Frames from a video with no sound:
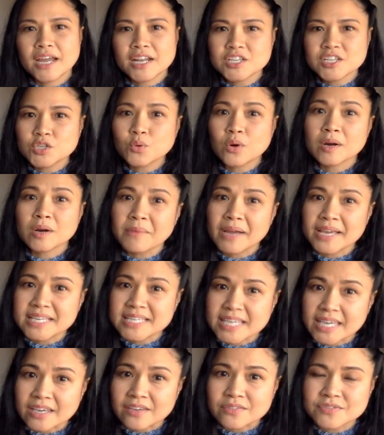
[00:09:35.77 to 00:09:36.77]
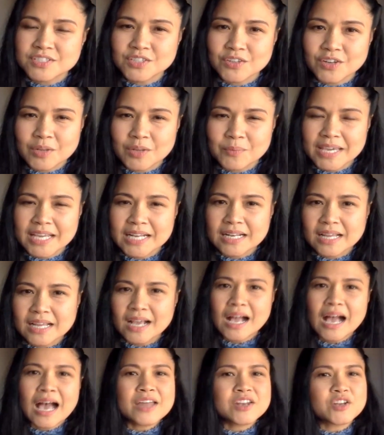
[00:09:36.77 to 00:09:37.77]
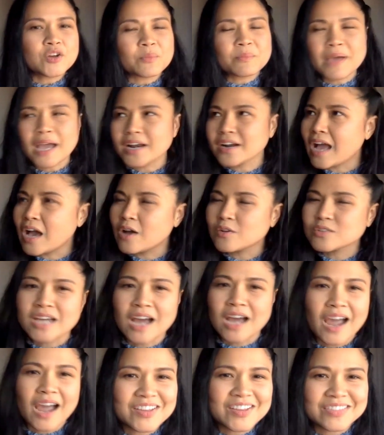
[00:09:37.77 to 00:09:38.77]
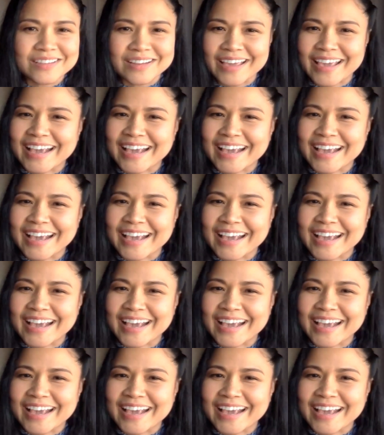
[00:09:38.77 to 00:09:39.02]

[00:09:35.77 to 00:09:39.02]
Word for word: Right. And you are my gift. You know what I mean? No matter how tired